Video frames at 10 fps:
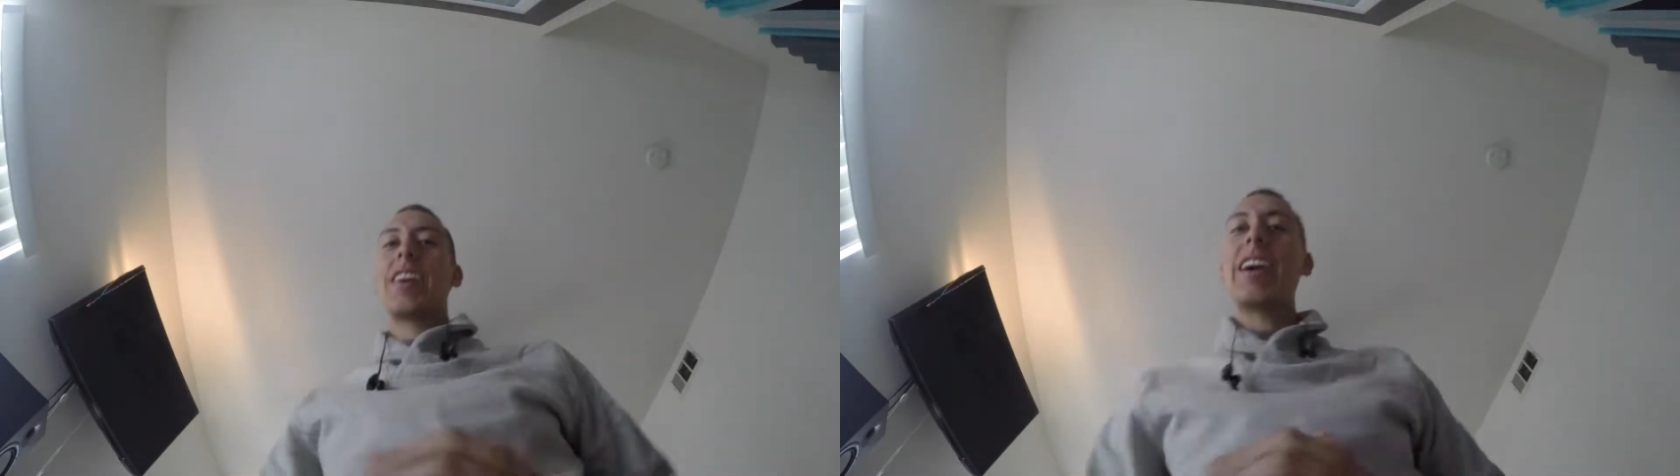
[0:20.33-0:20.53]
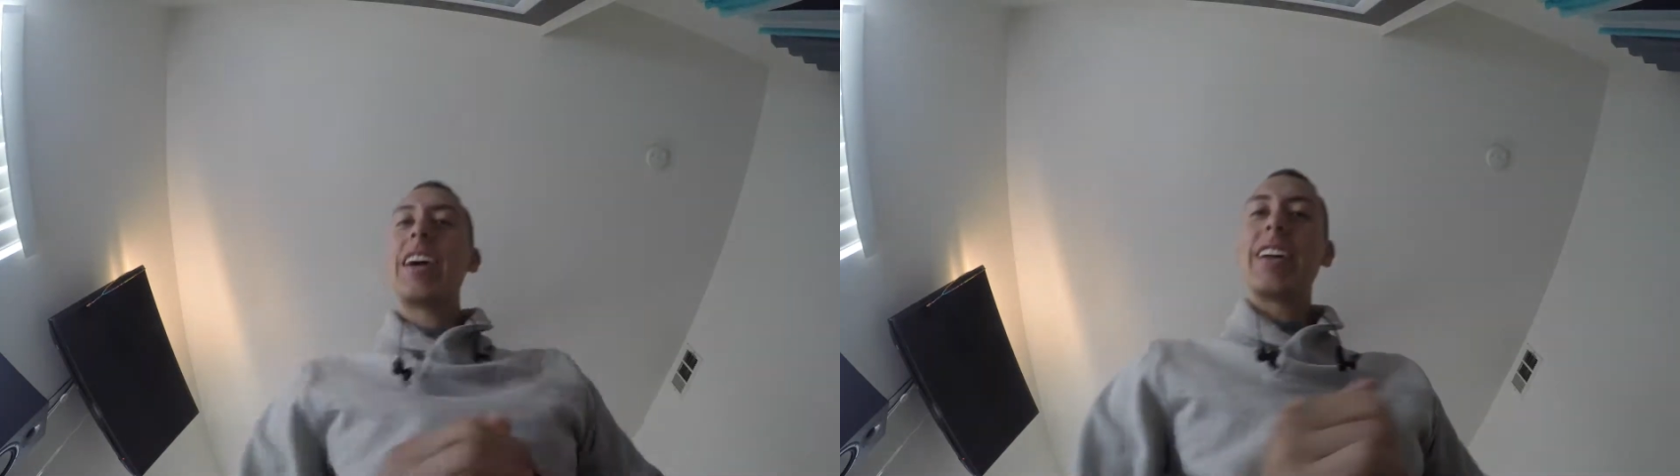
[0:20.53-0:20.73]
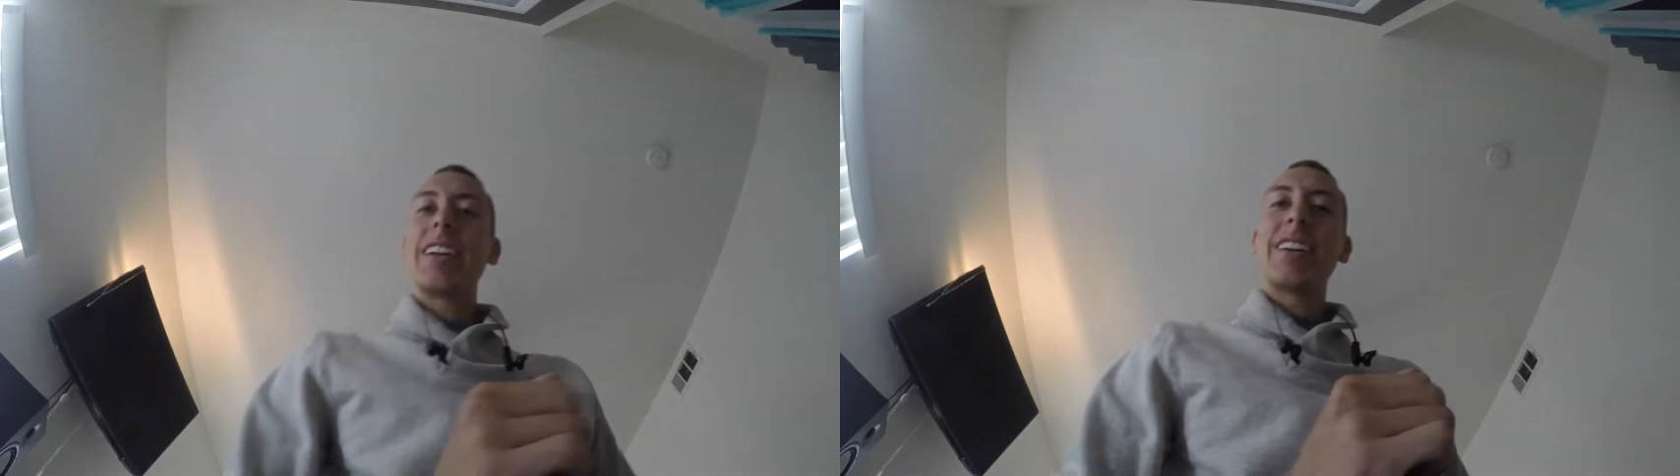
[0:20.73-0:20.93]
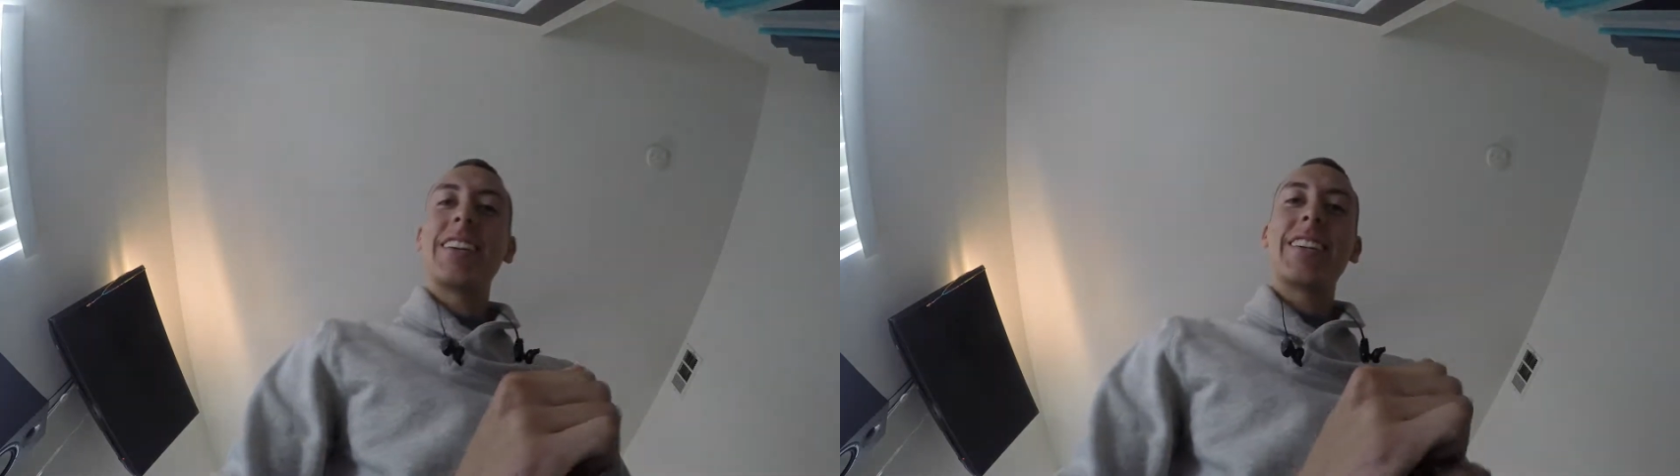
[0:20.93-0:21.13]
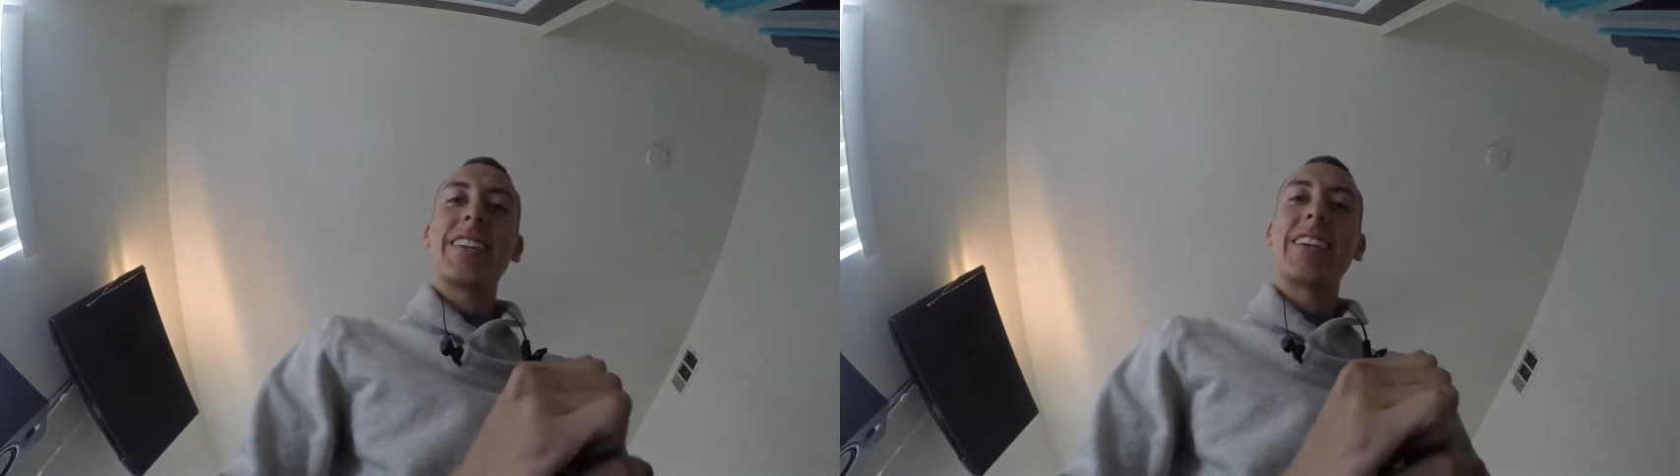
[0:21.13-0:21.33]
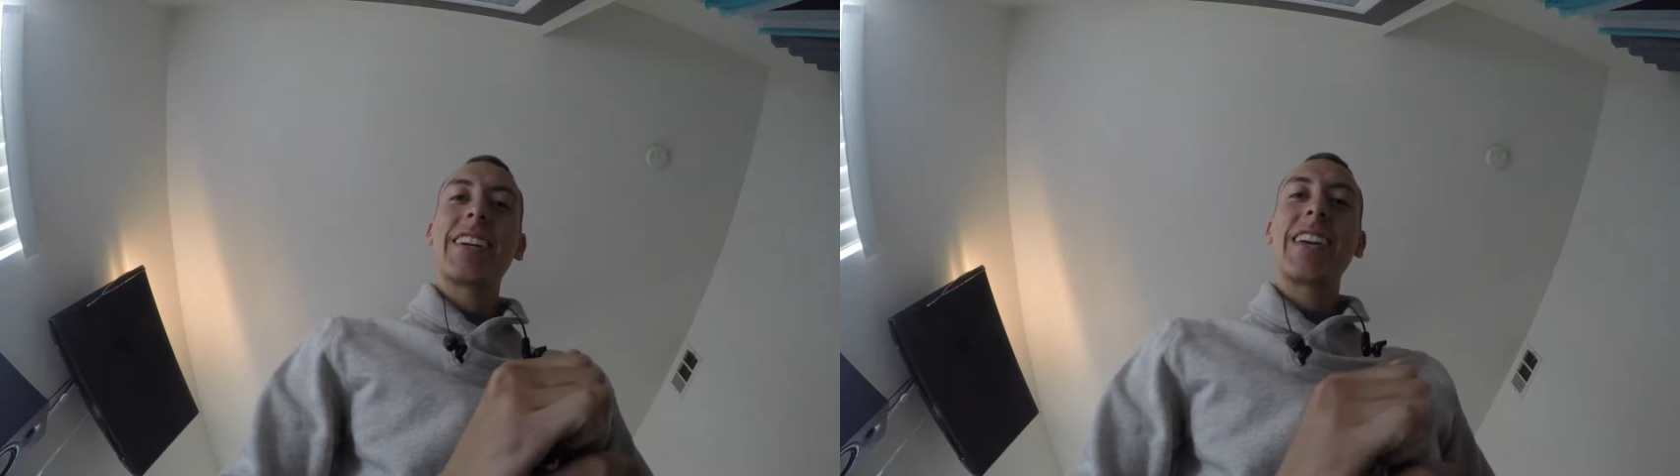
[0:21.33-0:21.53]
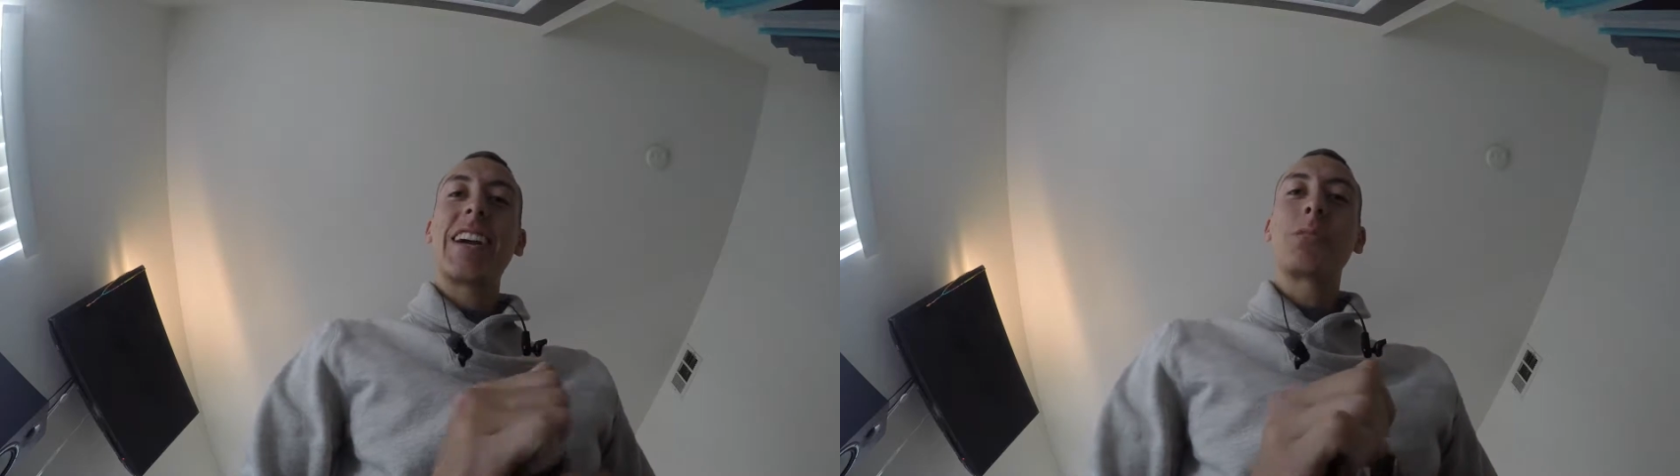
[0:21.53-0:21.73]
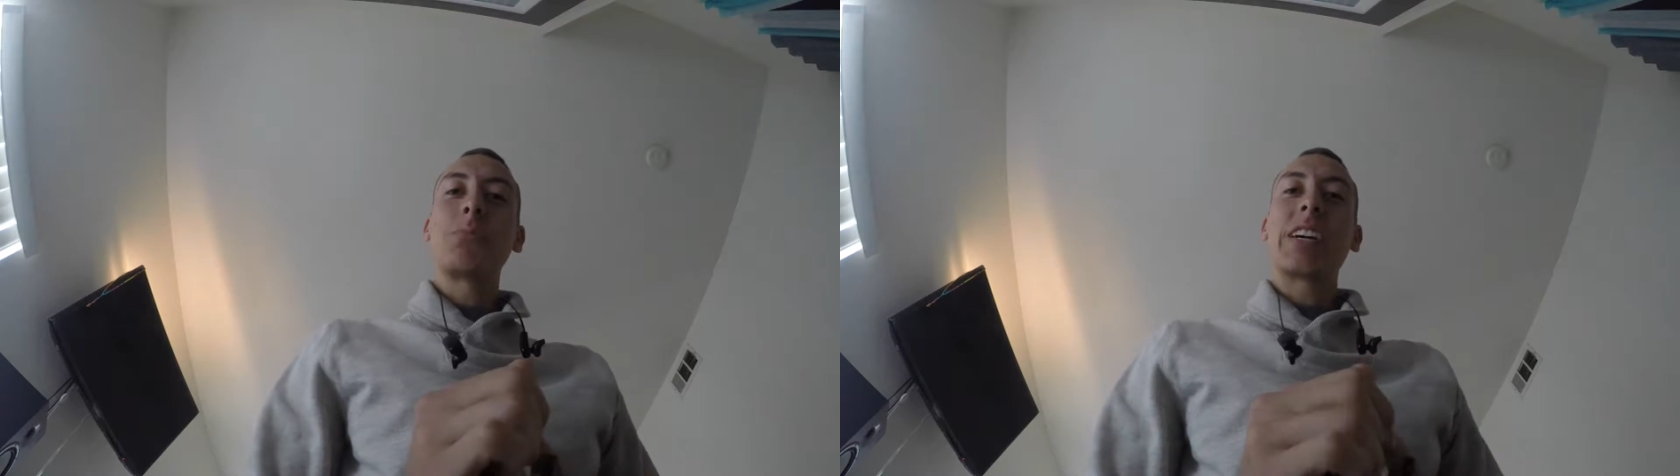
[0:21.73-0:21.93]
And
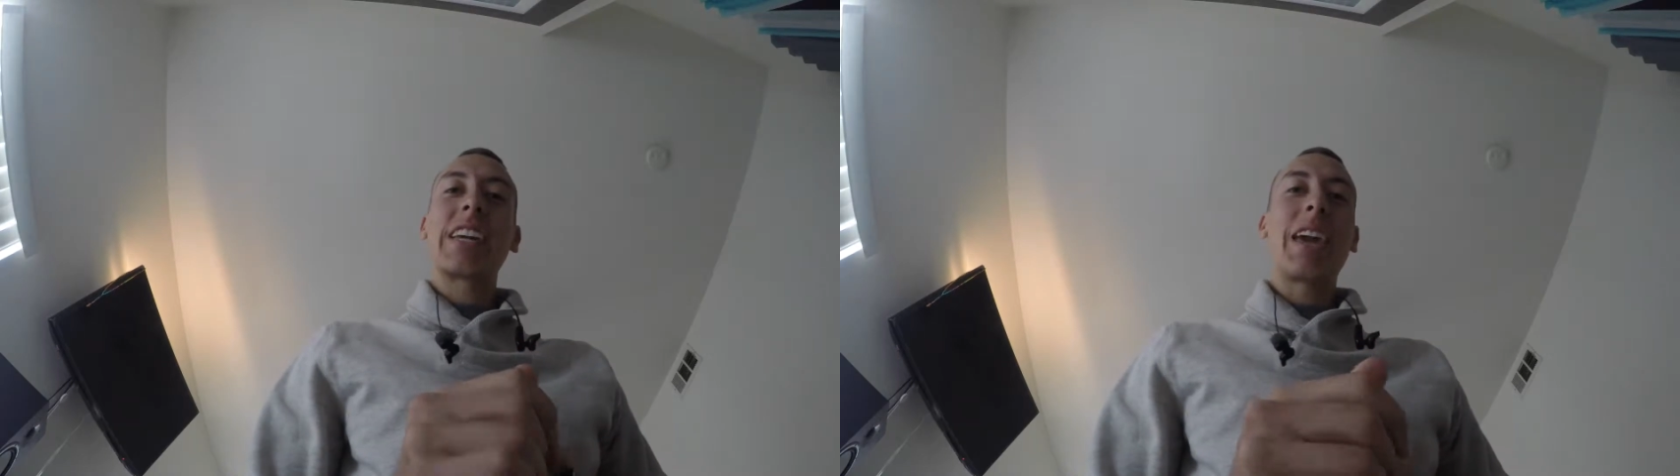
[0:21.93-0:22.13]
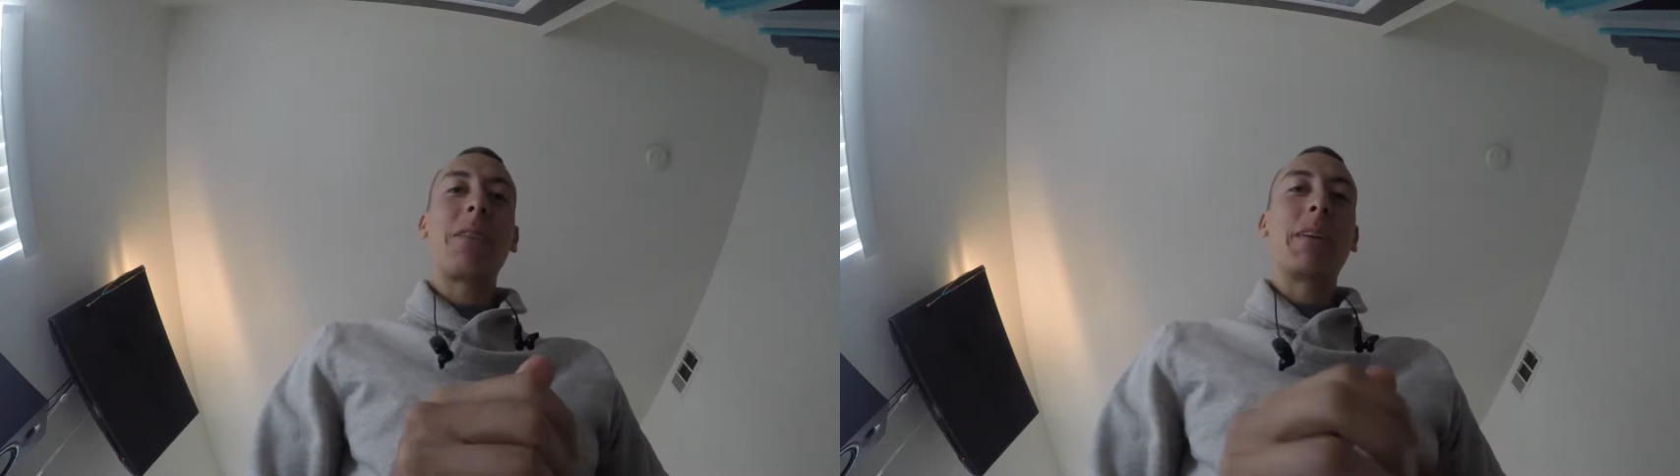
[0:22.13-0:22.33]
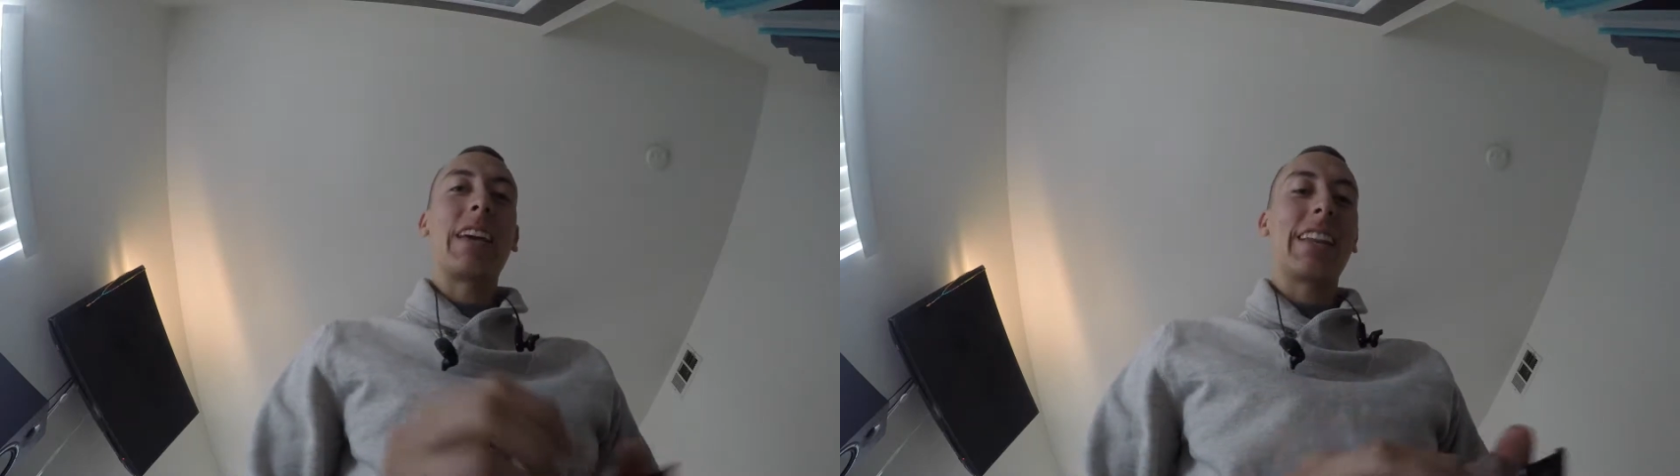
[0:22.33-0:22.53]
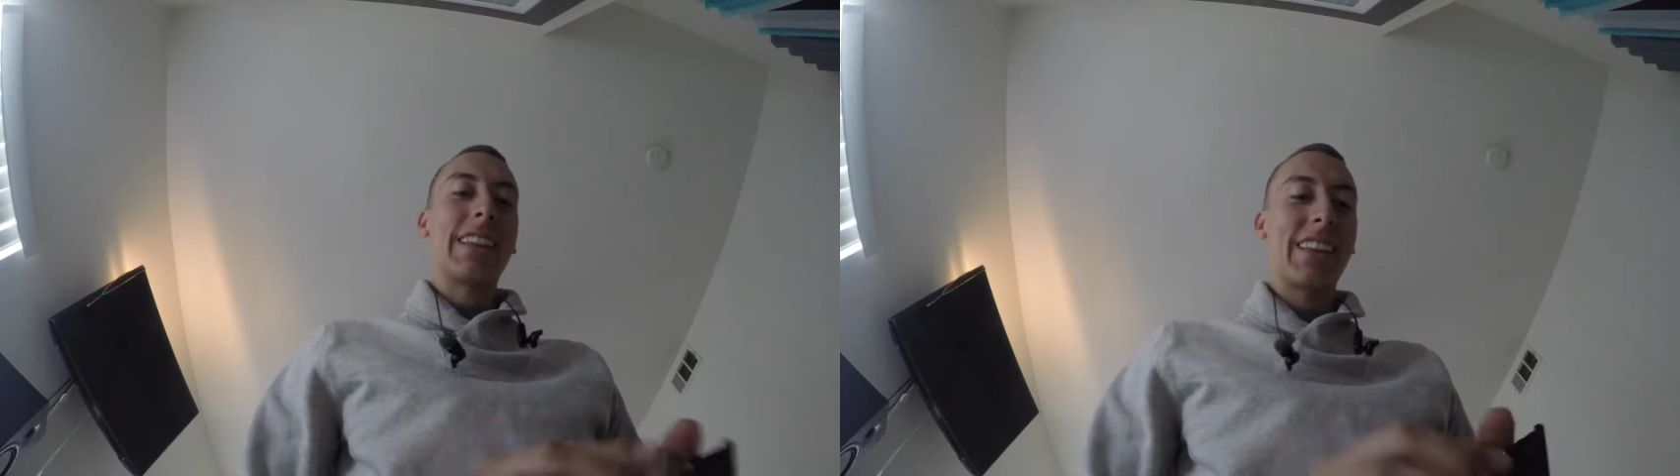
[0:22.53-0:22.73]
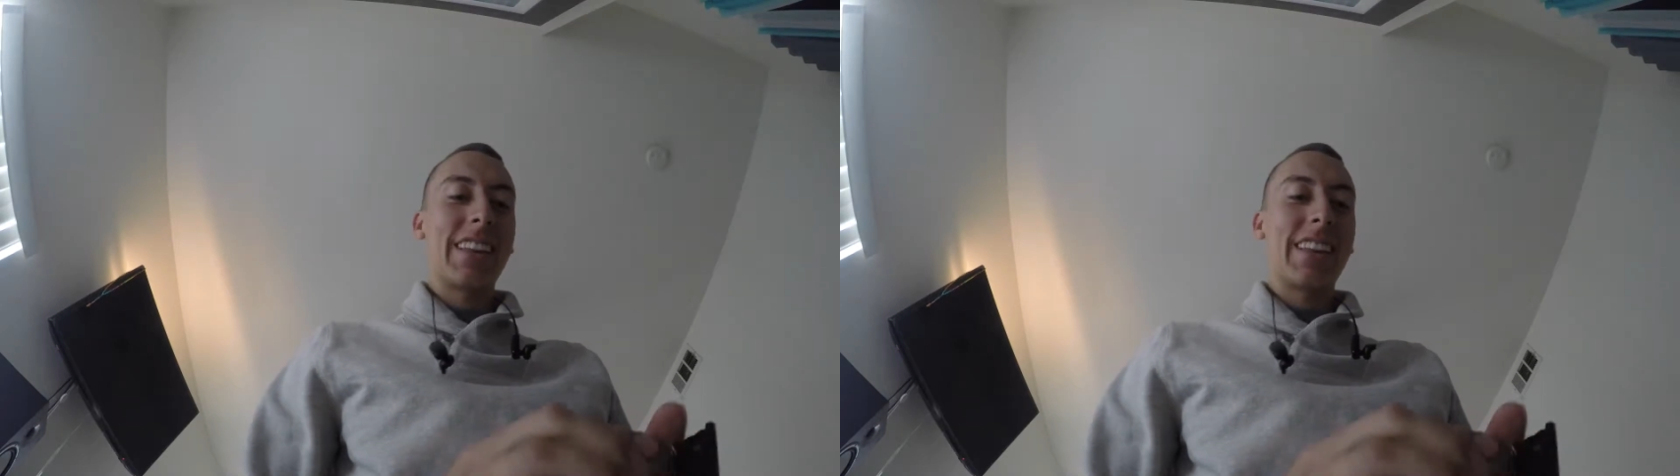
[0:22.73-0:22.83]
guess what came in?